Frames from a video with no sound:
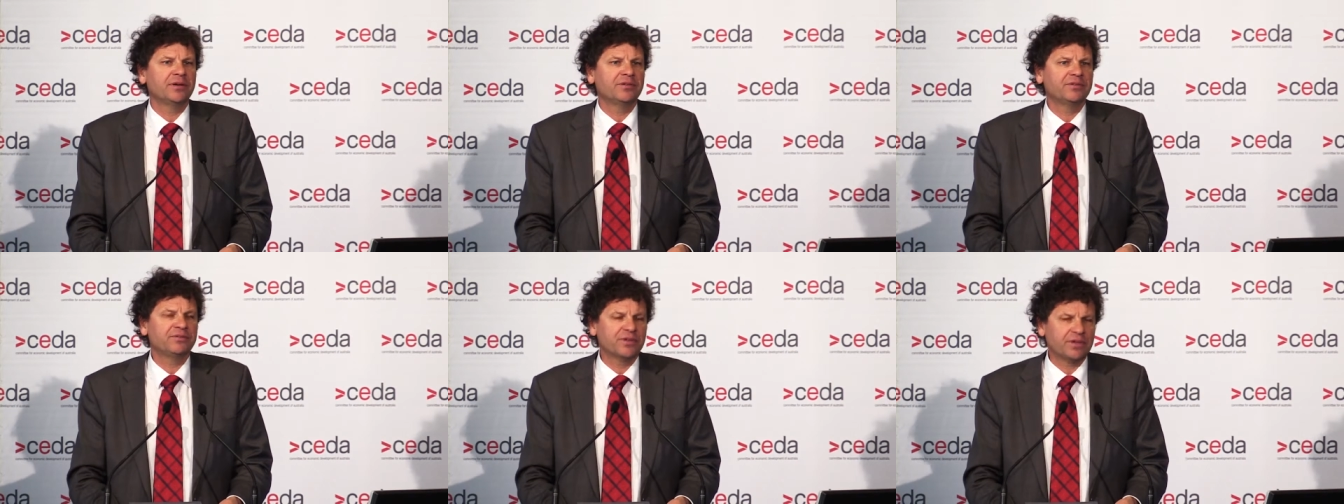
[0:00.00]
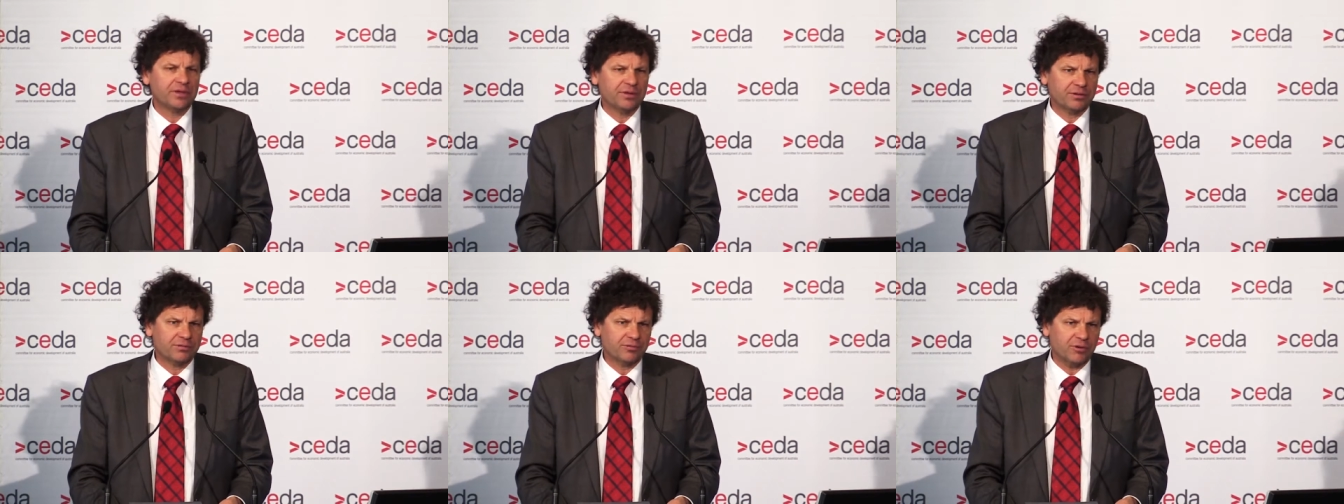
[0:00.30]

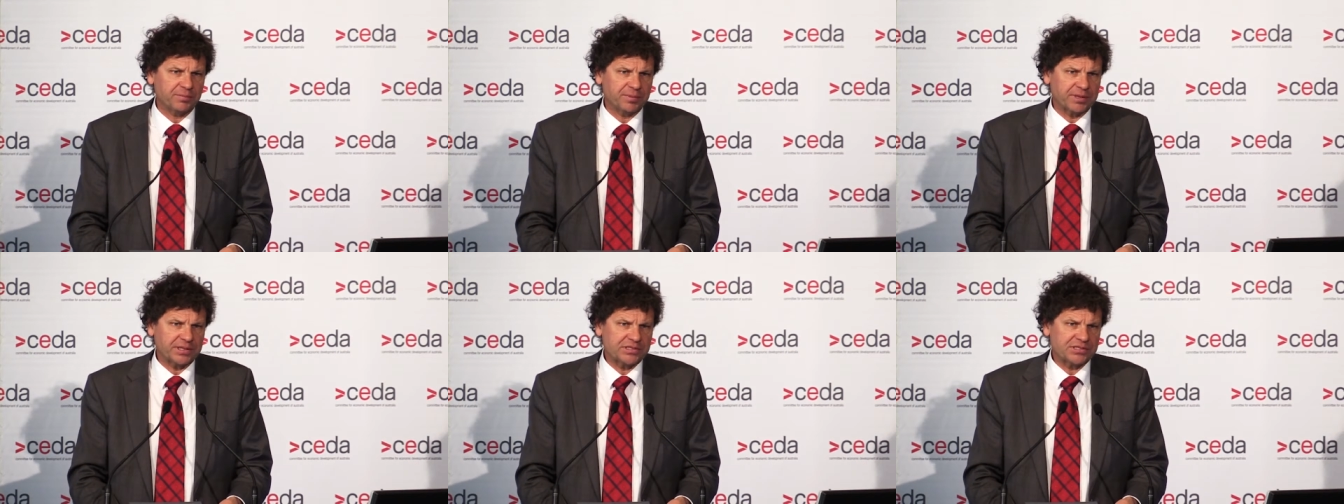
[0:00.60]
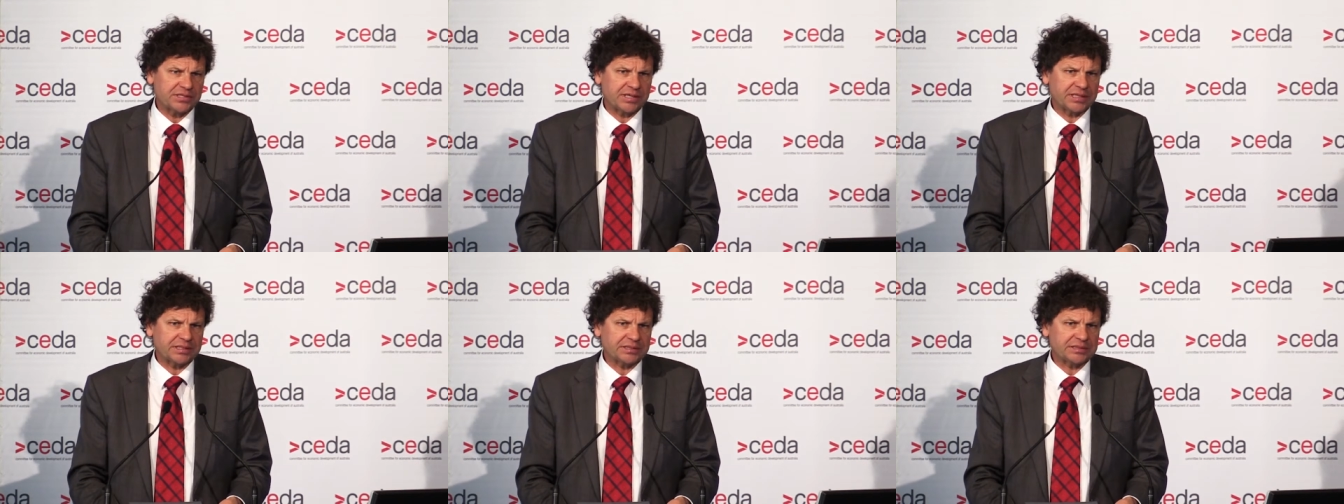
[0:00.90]
philanthropic
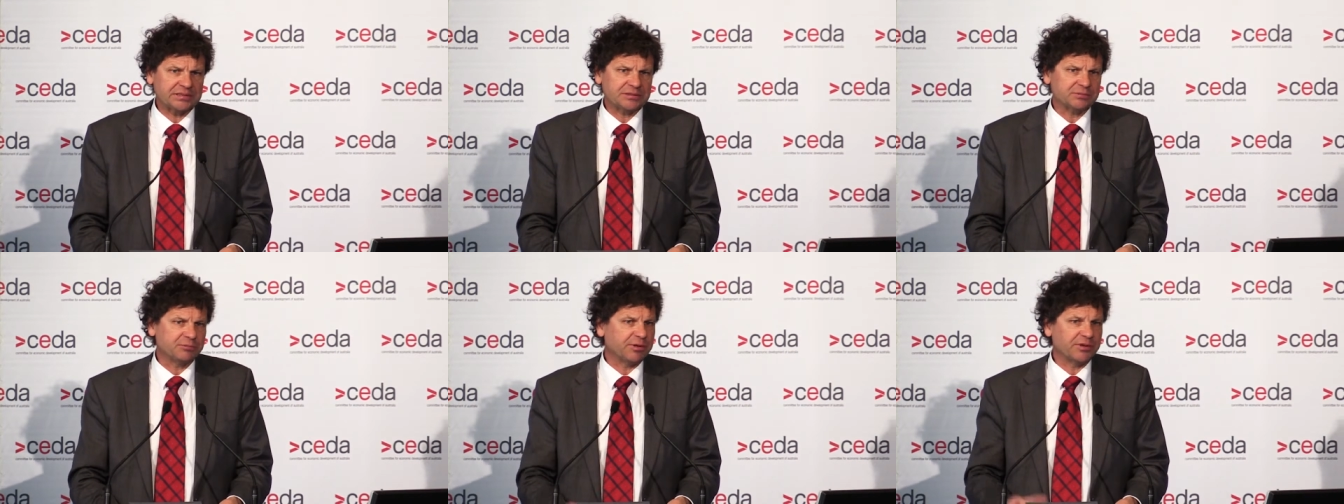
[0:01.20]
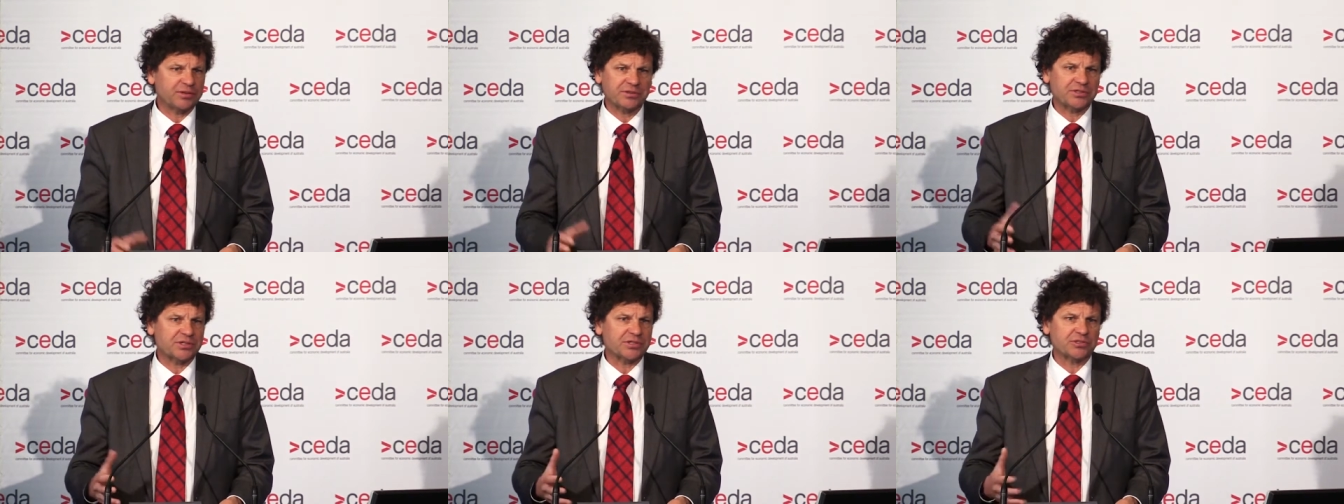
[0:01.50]
sector,
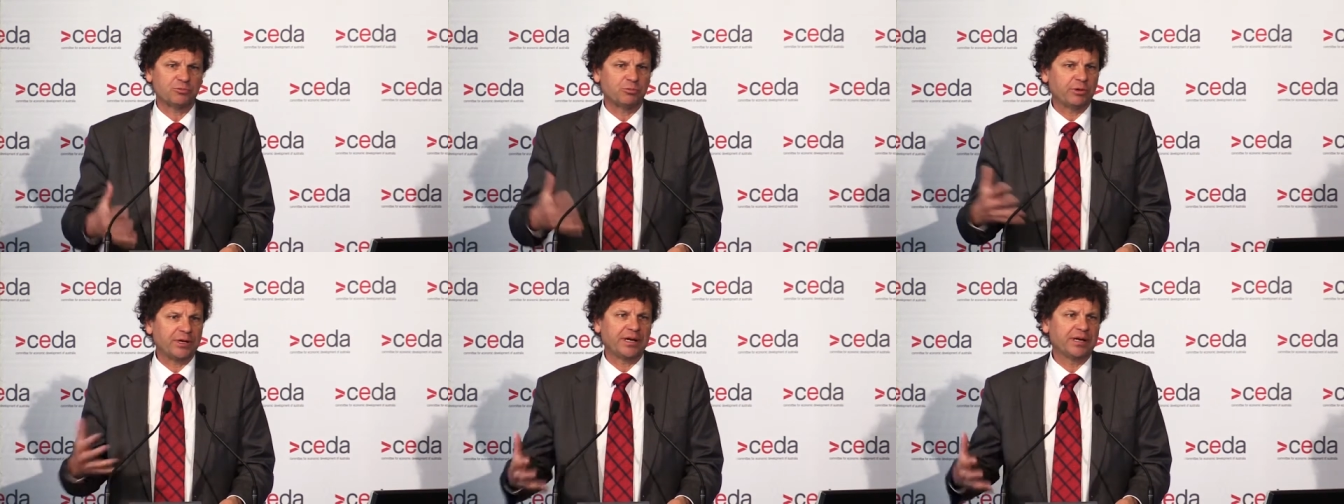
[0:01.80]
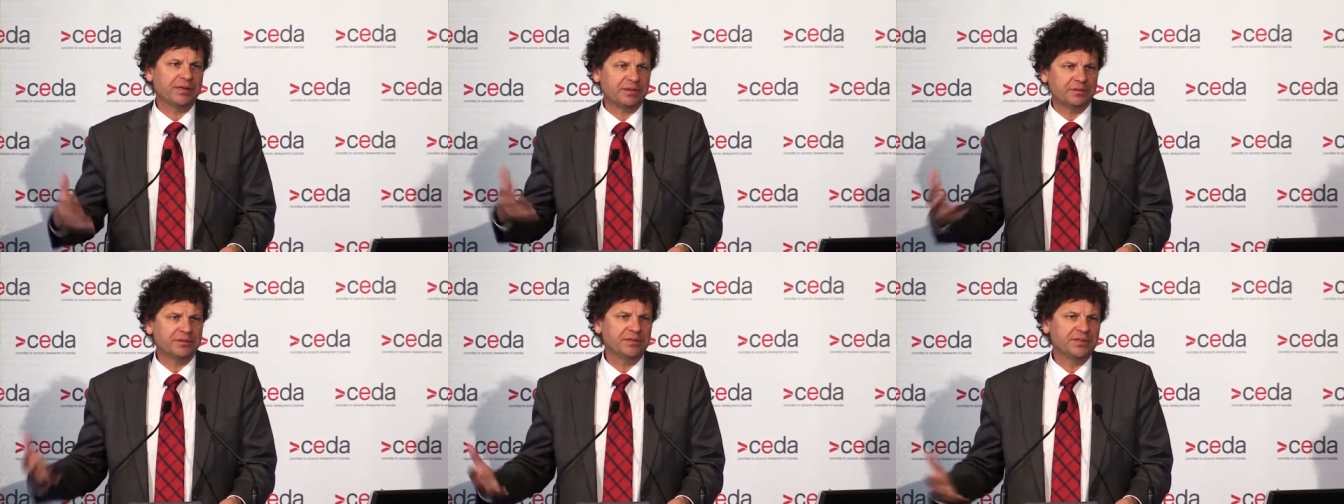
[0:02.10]
with just
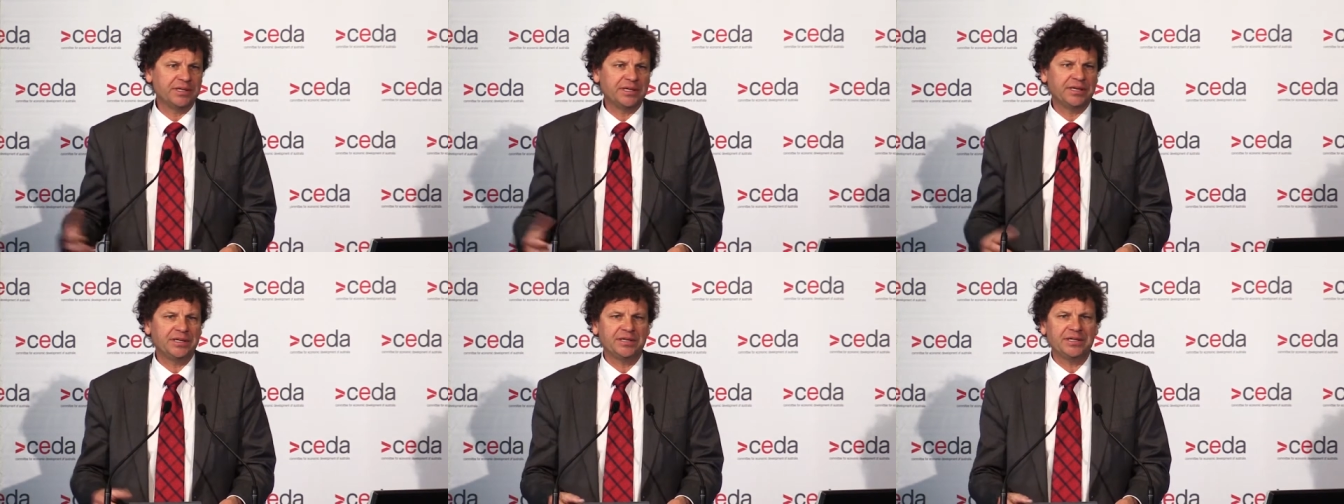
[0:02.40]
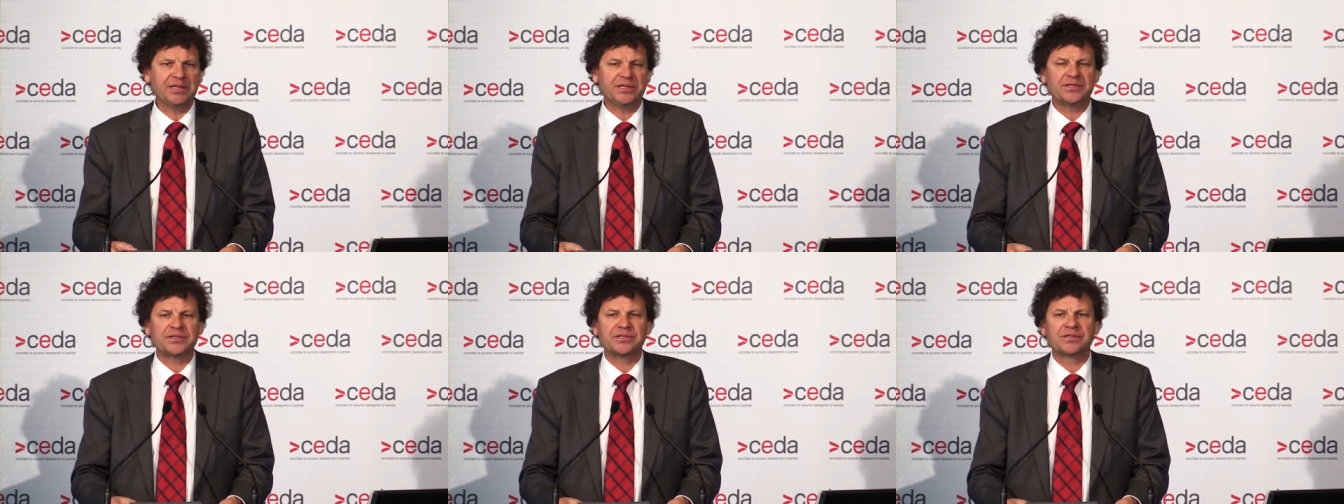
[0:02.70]
where need
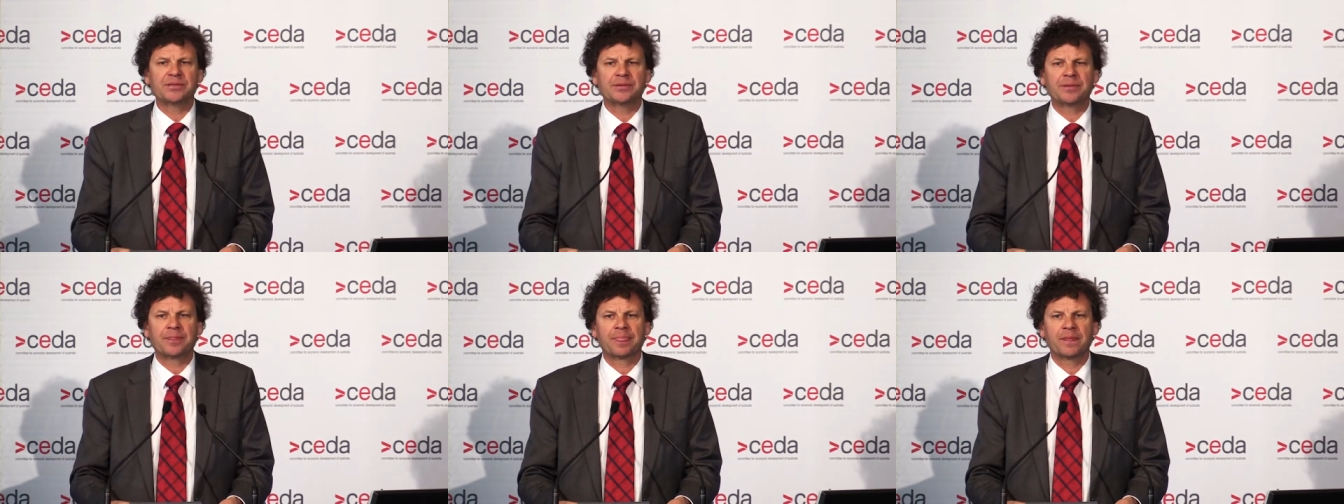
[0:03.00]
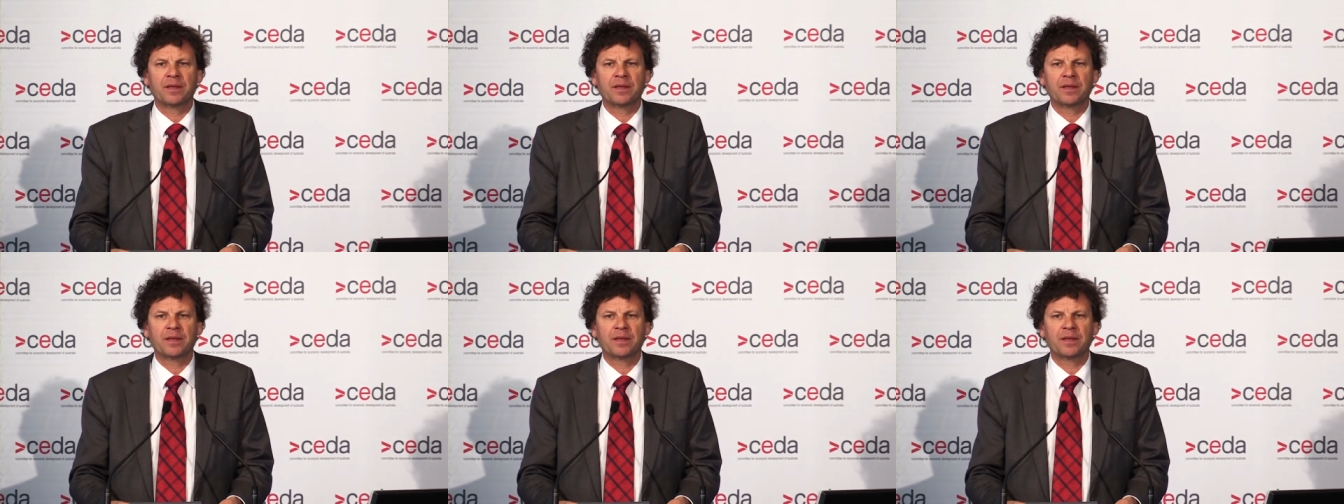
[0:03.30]
is,